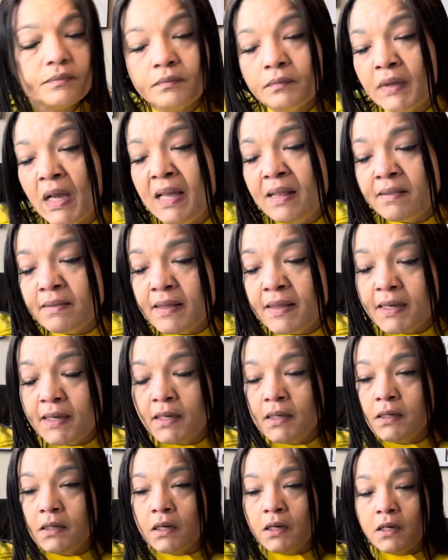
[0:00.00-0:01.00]
And
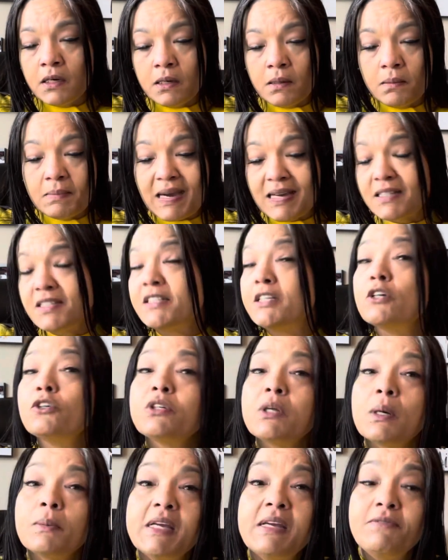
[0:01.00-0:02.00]
then I still
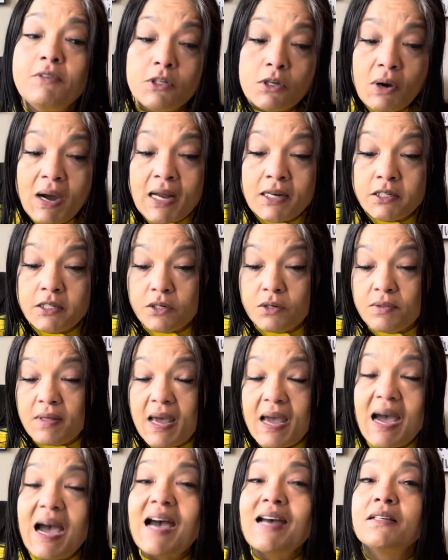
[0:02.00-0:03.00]
don't, even though I do
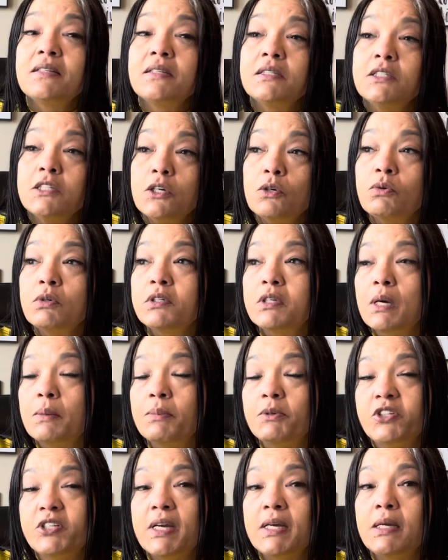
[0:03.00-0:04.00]
that, I still will double
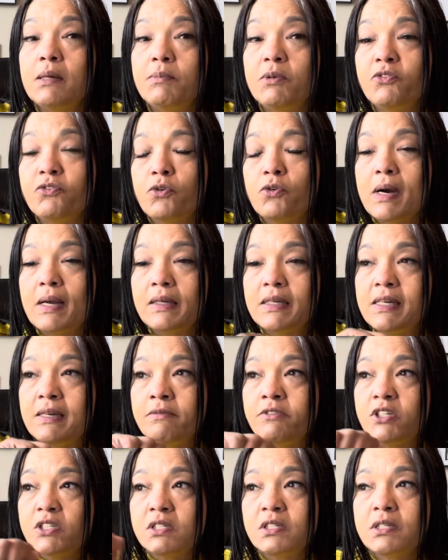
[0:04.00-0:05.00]
check it before I leave
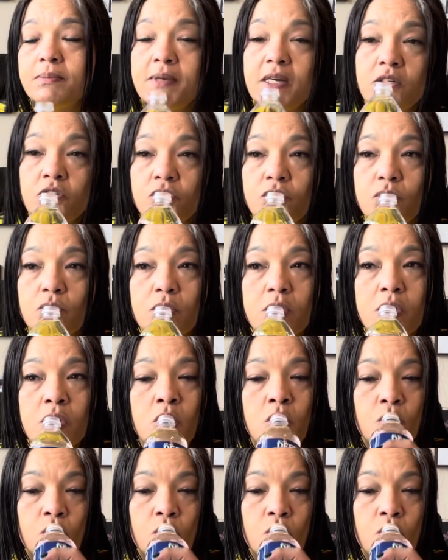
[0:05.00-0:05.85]
just to make sure.